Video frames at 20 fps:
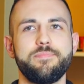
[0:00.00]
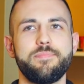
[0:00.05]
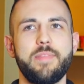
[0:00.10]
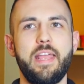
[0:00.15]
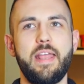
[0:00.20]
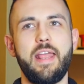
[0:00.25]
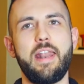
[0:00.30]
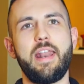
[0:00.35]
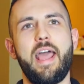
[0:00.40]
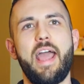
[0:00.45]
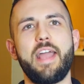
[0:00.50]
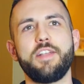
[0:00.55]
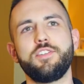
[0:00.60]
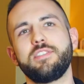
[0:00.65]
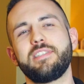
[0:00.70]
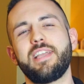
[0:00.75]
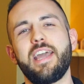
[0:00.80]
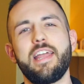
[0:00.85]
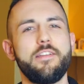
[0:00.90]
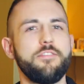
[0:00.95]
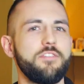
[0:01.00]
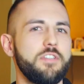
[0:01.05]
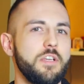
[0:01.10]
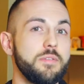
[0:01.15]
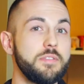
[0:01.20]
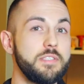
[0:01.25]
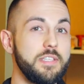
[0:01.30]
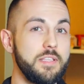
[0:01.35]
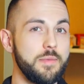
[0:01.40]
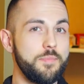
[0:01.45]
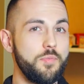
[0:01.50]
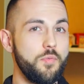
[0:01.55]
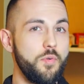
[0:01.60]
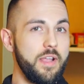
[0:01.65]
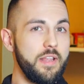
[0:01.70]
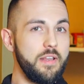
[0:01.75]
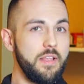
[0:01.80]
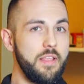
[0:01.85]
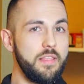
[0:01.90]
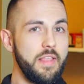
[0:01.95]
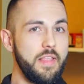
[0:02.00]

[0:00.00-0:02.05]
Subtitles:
And I just kind of don't see the point in